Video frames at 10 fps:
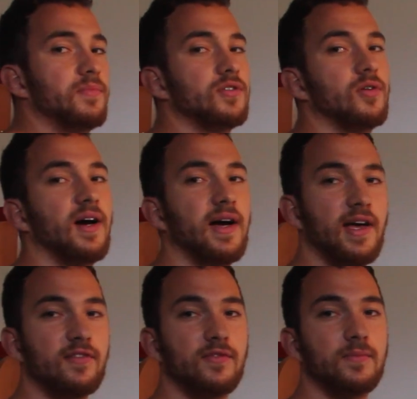So I
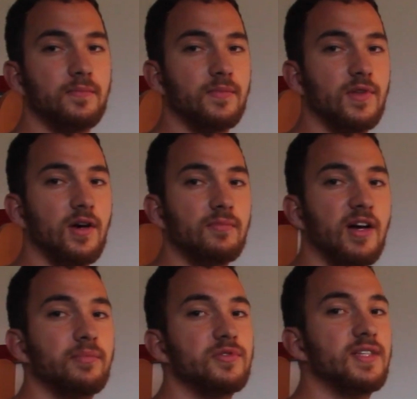have done
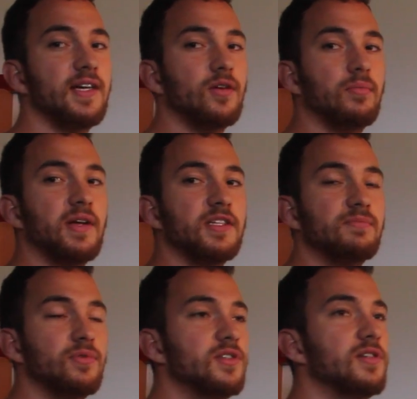my pseudo
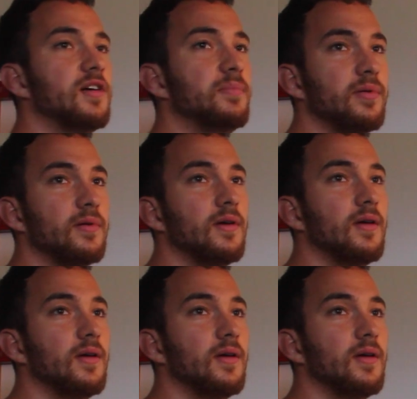planche push-up.